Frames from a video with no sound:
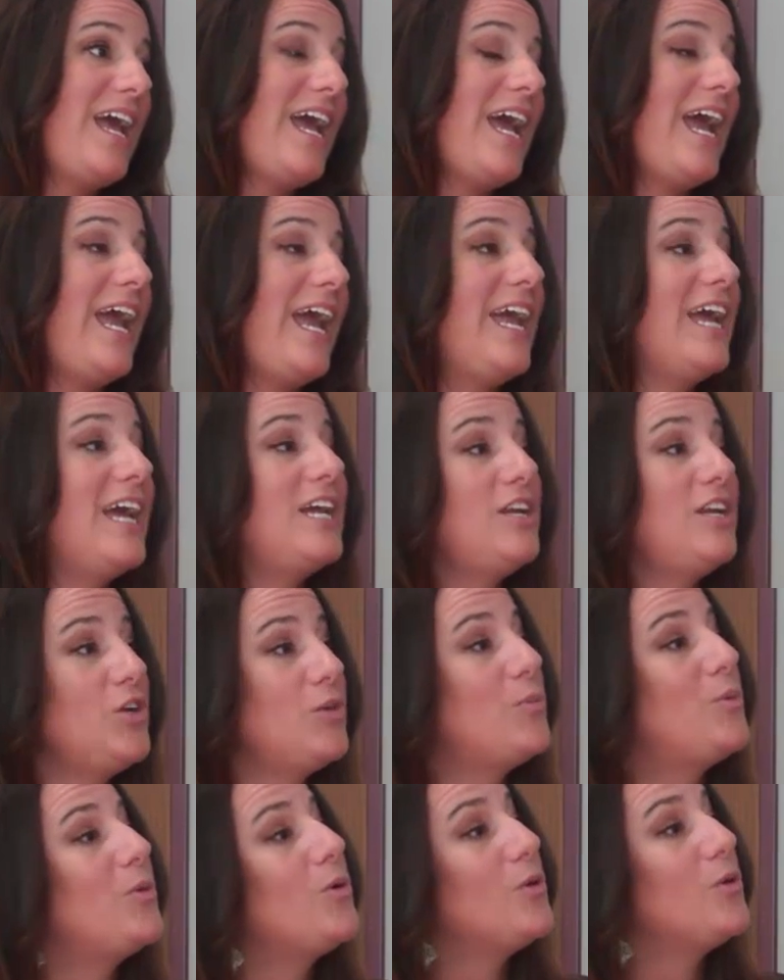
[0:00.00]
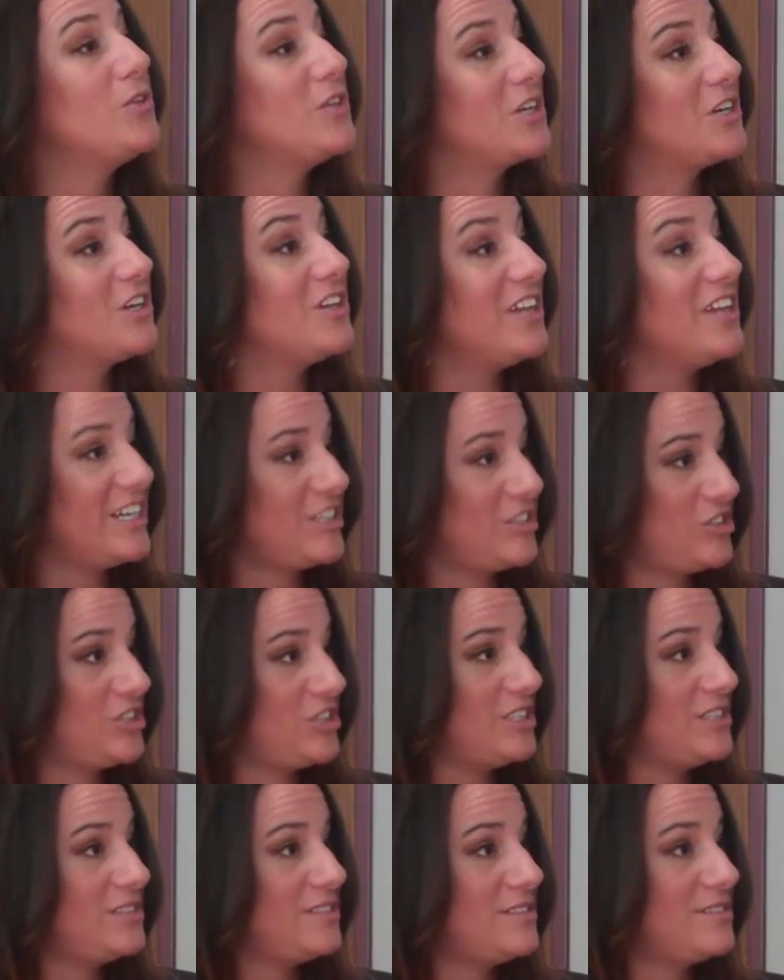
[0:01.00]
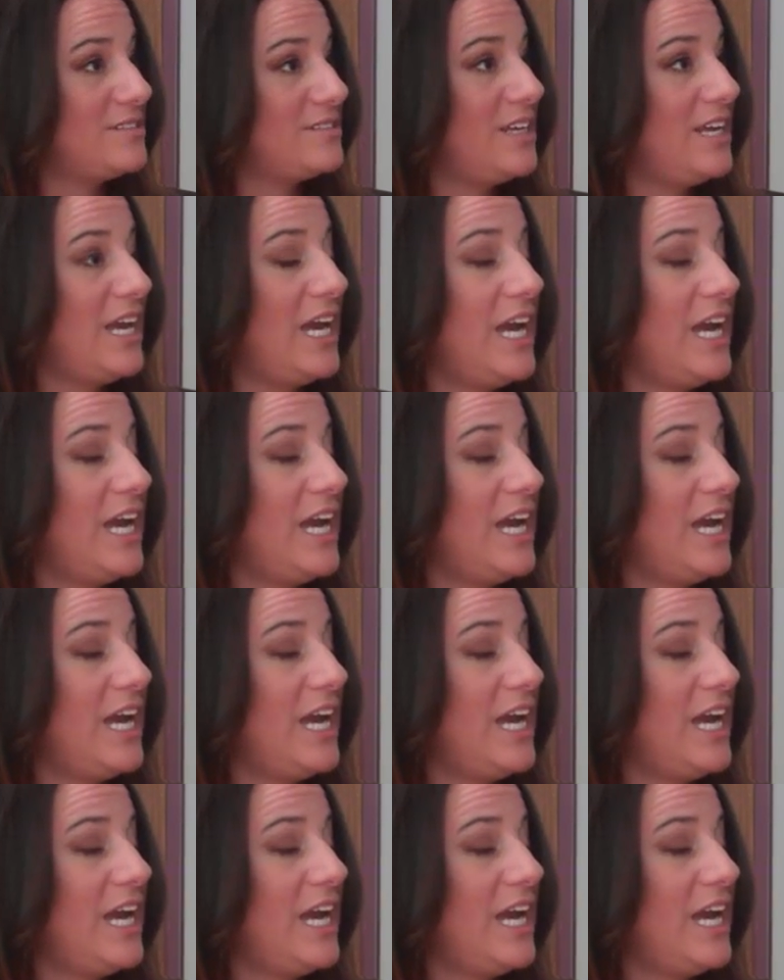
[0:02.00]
and you'll pull the collections.